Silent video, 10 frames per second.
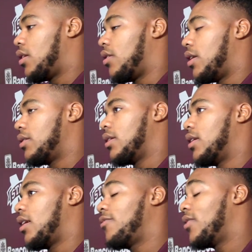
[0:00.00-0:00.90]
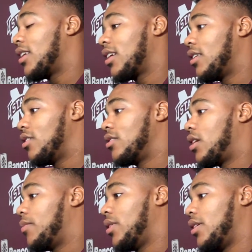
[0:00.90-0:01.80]
I feel like I learned,
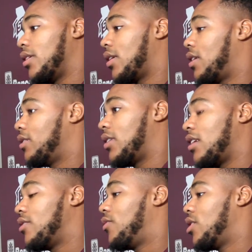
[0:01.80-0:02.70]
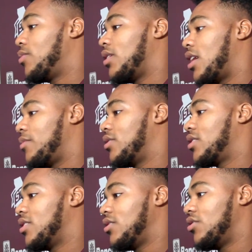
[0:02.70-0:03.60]
I developed a lot
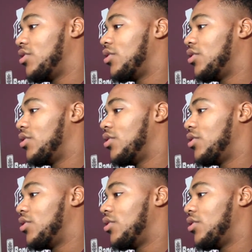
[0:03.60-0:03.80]
because,